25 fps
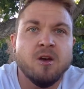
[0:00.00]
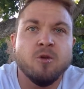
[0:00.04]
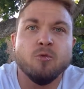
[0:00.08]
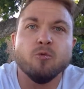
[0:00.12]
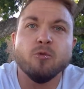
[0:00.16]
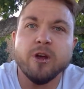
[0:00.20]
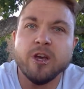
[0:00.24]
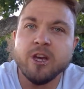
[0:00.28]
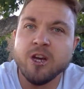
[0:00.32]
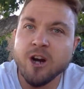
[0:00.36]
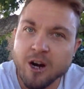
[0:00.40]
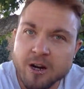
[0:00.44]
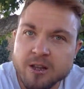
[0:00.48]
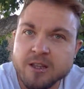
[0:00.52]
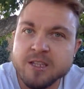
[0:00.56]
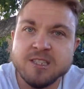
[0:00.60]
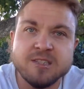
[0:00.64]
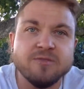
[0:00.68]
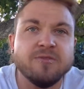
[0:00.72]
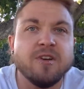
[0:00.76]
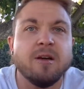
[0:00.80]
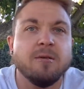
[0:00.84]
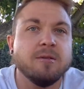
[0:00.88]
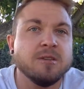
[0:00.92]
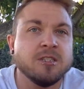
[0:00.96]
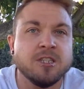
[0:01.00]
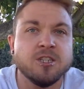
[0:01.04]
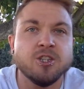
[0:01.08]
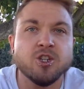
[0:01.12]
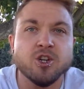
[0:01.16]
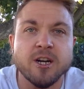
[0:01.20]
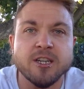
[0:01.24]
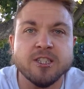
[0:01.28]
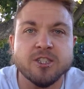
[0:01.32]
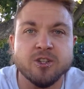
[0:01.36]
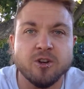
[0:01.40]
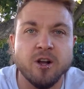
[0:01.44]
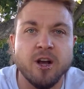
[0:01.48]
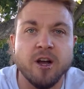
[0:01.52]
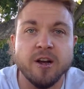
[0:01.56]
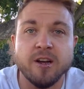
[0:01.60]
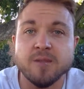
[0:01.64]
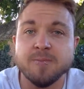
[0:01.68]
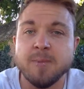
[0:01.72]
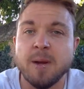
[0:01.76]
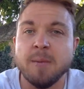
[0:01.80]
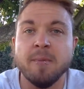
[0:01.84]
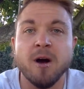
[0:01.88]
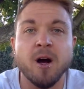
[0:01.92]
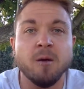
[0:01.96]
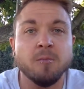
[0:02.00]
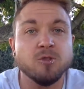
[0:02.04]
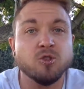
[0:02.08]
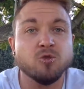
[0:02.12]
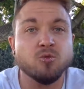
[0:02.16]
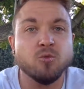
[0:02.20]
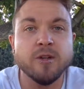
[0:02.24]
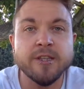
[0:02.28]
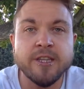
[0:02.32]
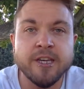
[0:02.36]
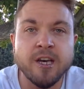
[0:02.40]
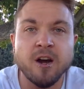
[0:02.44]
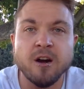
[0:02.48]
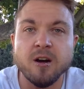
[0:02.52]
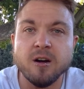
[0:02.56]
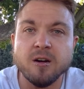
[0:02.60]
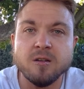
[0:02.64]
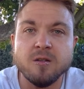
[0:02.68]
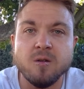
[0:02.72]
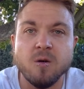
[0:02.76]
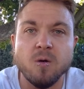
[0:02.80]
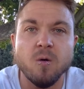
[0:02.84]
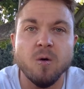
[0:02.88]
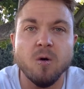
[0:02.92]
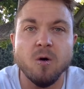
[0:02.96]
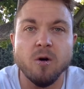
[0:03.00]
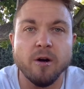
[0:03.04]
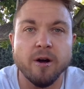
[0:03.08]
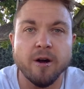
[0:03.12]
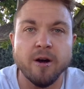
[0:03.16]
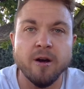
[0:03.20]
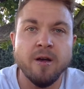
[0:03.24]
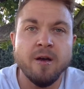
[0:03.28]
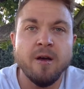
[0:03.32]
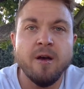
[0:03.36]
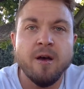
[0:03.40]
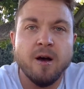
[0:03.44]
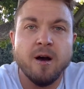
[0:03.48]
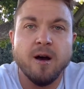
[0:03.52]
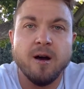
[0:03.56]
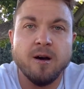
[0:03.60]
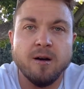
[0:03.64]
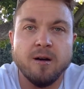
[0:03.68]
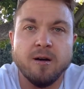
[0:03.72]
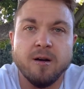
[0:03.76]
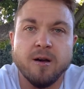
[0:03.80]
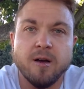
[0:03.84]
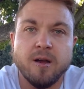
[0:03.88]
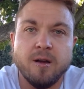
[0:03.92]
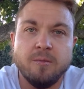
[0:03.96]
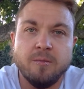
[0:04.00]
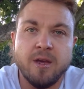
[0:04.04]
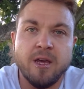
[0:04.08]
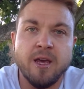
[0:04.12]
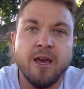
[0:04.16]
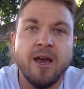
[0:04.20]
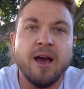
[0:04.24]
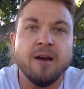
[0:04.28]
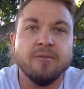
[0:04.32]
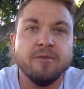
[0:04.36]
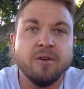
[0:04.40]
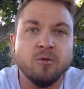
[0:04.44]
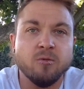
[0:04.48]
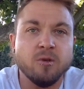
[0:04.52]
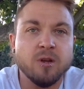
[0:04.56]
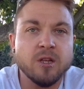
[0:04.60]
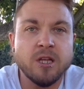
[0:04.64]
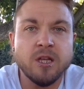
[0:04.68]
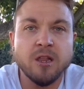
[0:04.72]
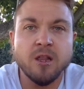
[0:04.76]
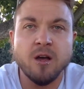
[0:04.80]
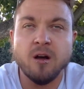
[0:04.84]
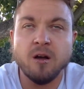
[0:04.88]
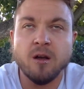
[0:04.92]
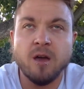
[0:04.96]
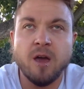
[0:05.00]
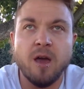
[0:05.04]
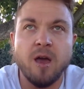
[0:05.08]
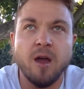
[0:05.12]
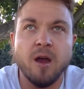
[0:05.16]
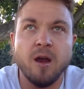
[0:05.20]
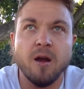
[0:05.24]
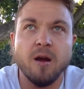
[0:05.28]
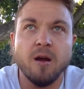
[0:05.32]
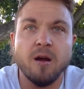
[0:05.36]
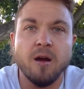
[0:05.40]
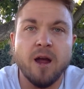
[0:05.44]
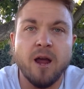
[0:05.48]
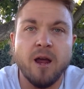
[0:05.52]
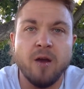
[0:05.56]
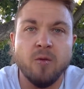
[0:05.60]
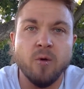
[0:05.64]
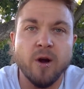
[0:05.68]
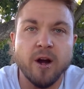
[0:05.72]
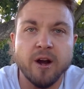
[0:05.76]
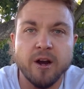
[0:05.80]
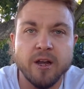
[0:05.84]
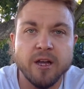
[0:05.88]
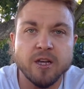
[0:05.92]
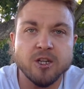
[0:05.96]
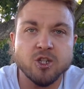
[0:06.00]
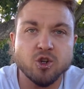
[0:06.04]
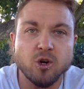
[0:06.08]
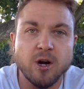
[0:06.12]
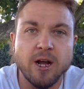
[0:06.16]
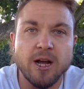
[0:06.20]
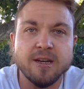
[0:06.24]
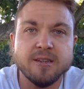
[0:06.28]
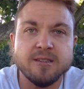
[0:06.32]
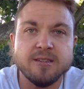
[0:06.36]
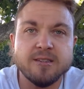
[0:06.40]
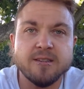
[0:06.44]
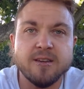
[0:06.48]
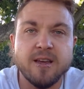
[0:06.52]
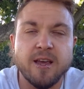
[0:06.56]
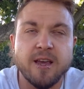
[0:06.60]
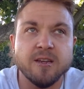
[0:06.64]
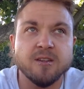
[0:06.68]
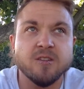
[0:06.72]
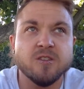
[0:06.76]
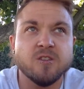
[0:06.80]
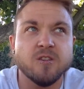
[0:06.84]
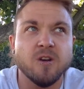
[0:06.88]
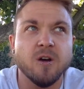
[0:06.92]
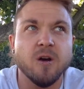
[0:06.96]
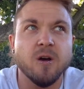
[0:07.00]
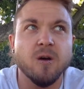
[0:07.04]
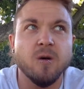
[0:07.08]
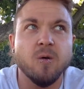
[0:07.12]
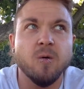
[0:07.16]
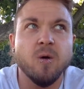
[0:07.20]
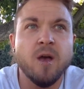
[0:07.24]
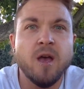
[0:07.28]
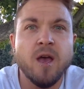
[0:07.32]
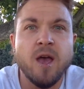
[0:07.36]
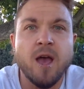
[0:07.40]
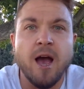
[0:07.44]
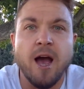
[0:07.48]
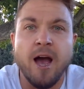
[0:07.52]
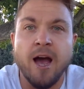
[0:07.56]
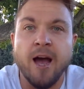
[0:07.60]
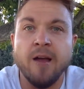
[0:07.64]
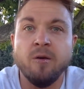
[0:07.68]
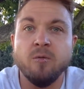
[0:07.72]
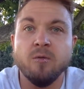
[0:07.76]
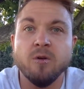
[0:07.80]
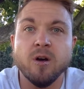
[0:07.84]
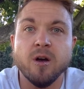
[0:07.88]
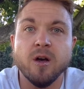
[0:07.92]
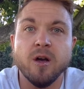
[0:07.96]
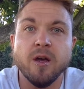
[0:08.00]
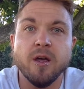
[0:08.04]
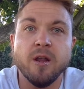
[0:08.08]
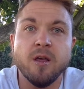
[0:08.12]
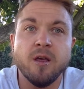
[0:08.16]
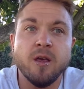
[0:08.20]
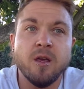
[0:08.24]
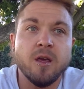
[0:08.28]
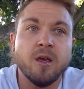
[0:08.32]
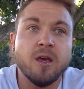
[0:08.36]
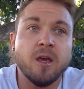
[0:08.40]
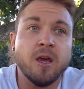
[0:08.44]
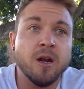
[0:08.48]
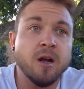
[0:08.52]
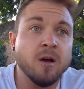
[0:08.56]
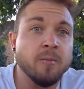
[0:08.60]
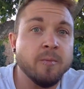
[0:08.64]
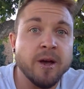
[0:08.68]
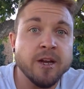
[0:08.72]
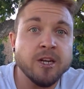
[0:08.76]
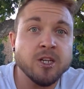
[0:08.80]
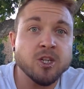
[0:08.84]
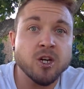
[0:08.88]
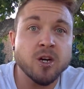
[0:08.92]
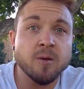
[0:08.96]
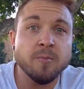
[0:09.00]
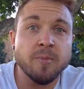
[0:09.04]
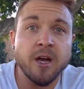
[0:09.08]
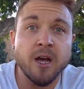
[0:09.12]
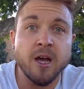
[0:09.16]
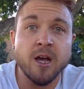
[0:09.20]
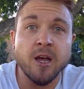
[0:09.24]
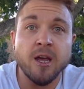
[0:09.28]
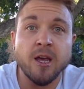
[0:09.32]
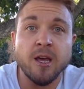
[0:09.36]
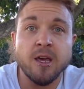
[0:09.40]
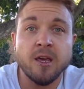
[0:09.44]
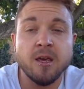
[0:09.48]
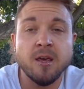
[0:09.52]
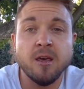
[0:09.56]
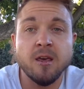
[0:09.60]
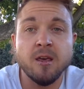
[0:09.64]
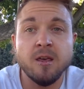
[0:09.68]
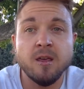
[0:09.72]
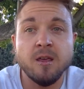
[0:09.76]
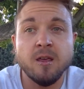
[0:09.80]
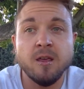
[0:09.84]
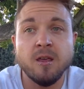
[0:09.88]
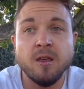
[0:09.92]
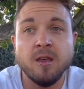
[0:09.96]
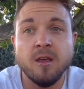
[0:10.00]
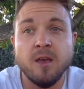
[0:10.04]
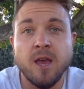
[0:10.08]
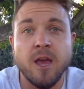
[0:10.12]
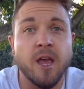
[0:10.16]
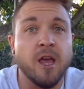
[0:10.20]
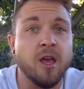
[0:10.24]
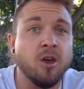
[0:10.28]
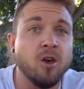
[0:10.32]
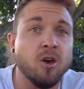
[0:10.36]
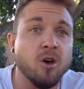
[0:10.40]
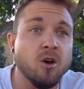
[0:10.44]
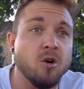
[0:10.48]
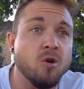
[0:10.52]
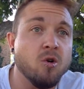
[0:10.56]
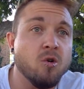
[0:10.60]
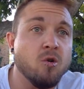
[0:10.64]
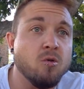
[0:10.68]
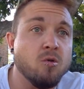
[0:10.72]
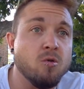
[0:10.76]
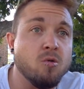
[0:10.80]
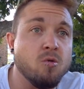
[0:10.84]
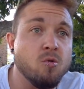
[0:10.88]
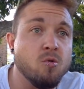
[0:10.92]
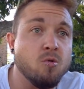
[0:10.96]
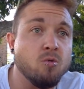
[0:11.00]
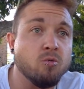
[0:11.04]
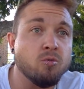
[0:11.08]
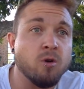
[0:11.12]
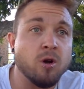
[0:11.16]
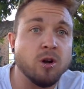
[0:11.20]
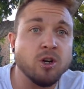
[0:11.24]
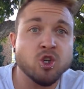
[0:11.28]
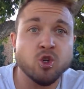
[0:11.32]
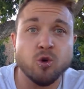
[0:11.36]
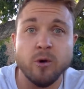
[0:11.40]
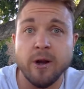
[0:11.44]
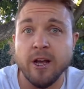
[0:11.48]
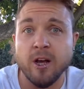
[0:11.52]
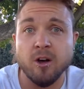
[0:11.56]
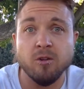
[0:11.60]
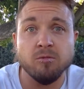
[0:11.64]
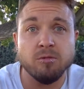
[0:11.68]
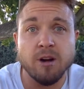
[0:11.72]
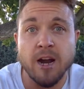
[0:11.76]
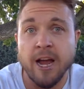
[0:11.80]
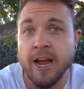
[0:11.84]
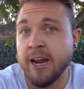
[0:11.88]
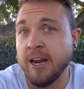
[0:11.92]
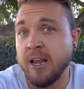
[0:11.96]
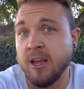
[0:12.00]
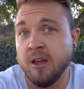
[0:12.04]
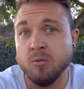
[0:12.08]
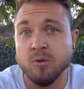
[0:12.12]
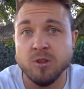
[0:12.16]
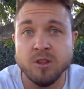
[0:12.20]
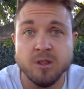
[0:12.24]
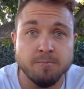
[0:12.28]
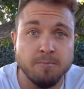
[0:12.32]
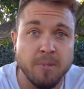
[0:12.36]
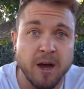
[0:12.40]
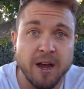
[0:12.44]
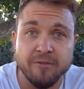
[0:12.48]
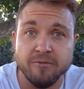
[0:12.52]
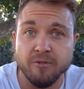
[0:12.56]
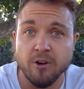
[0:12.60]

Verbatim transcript: regardless if I was in a dress or not, because my mom was really hardcore on me having really long hair and wearing a dress. And so I would get on my dirt bike and go trail riding with my